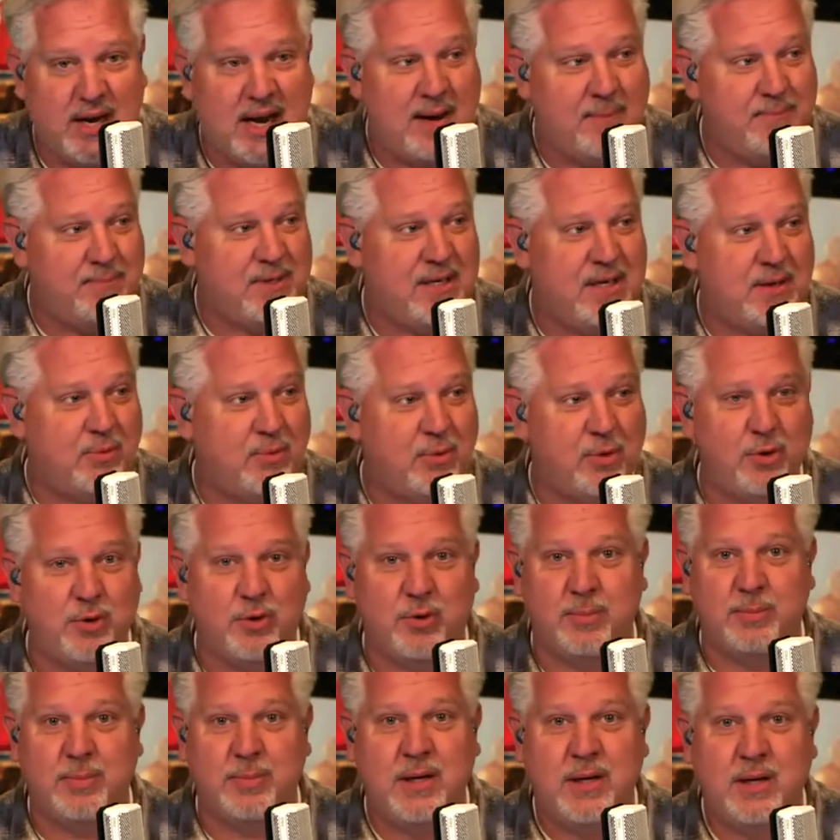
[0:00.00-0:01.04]
to an empty
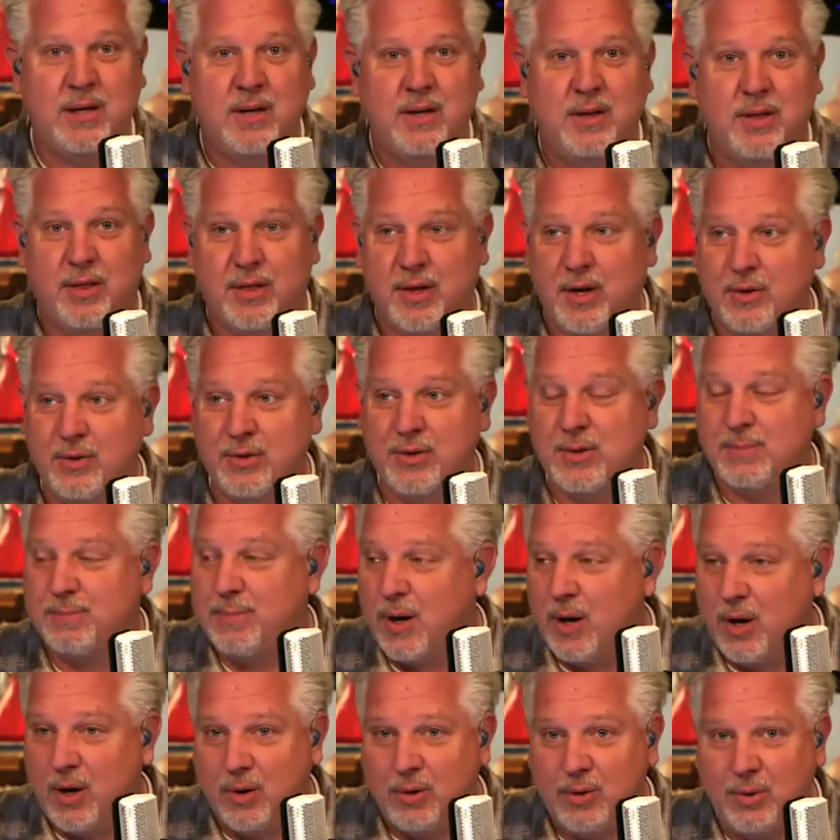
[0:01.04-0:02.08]
room. Those
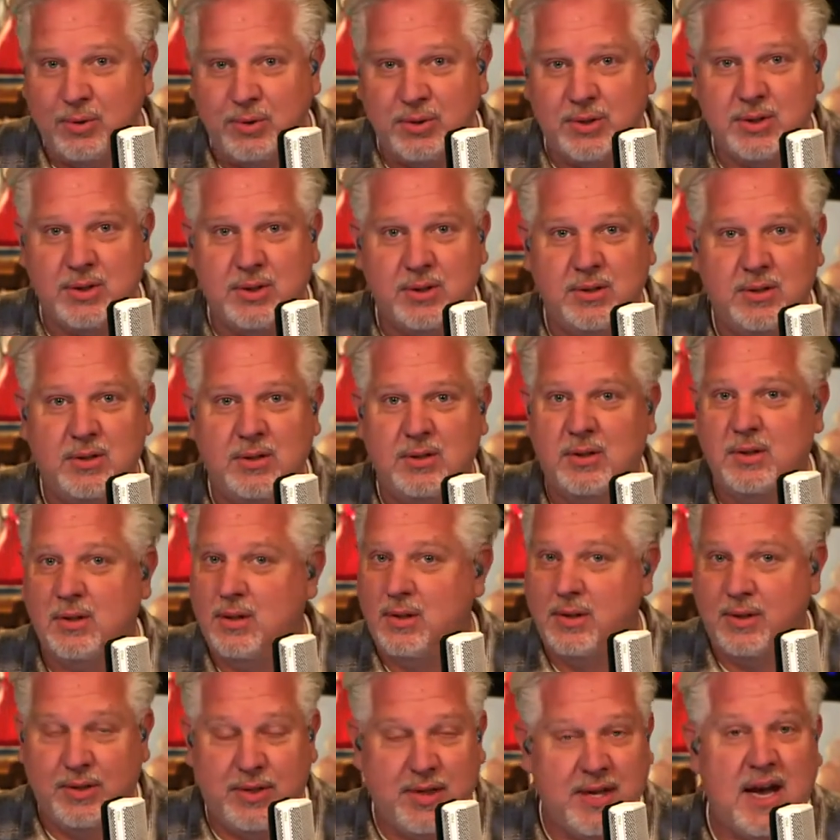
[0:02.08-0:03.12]
opposed,
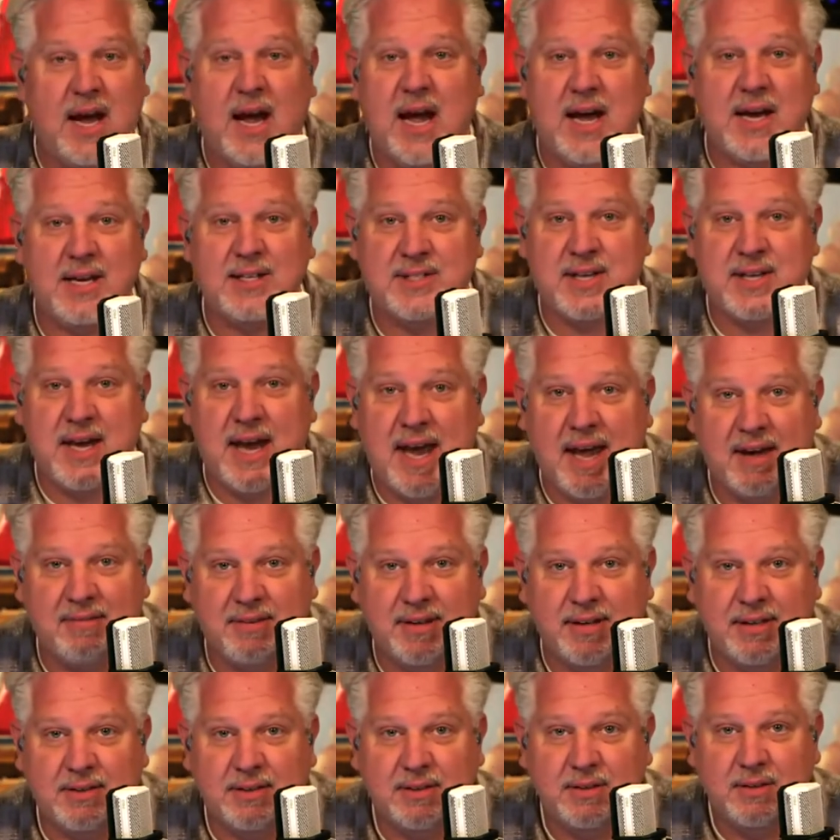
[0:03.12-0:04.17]
right. The ayes have
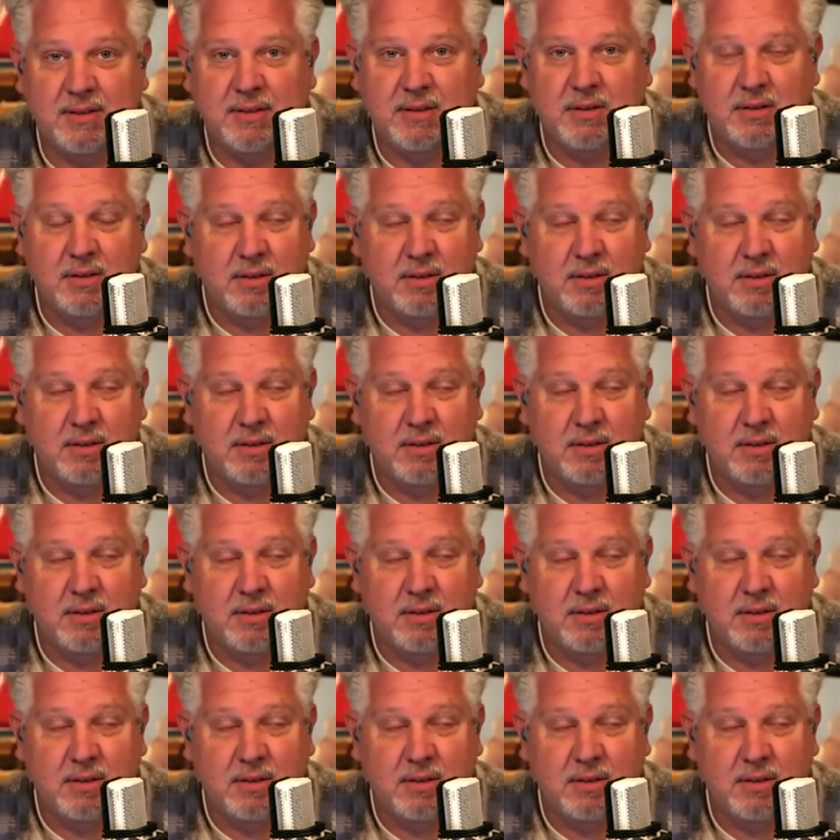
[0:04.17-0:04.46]
it.